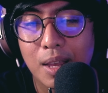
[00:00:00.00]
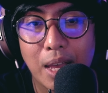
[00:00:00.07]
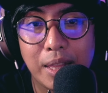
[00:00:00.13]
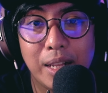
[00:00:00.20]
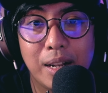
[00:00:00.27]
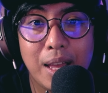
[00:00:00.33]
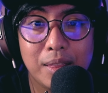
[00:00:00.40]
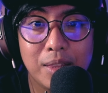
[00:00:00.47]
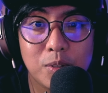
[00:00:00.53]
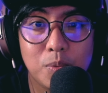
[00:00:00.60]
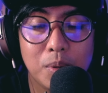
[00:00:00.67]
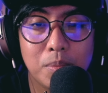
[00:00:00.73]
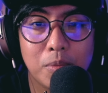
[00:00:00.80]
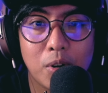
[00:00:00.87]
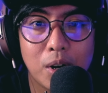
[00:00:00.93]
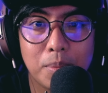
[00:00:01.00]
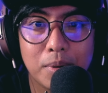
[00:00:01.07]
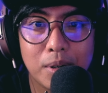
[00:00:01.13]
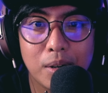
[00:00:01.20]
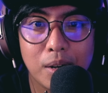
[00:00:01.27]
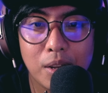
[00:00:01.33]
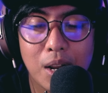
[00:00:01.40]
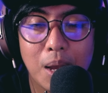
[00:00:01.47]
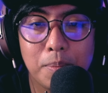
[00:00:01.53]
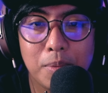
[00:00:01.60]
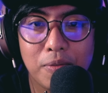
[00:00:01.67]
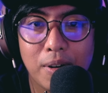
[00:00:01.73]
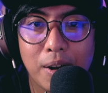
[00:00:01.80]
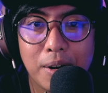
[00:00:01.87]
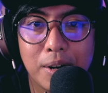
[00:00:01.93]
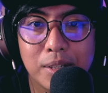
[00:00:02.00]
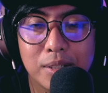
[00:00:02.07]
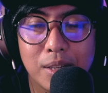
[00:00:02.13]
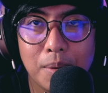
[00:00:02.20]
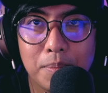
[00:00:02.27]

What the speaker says: I did like this with warmer amplifiers.